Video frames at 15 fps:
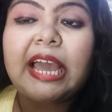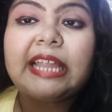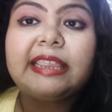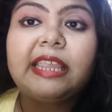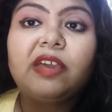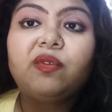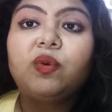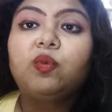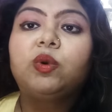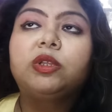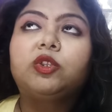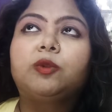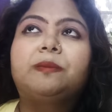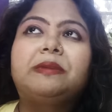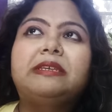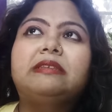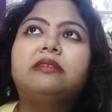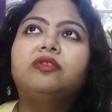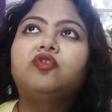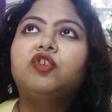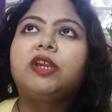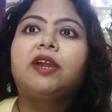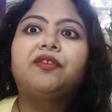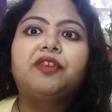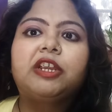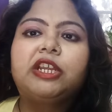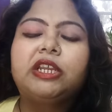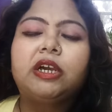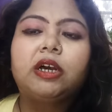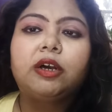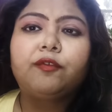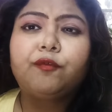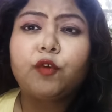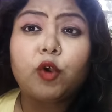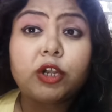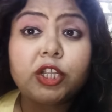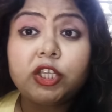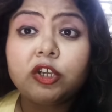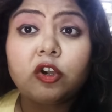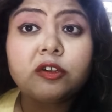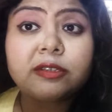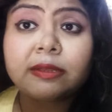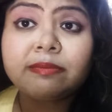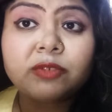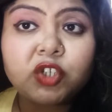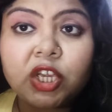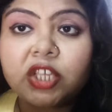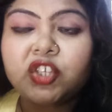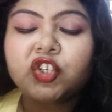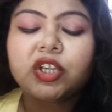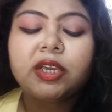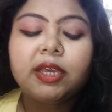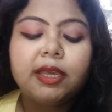and they were worth rupees 340 or some change,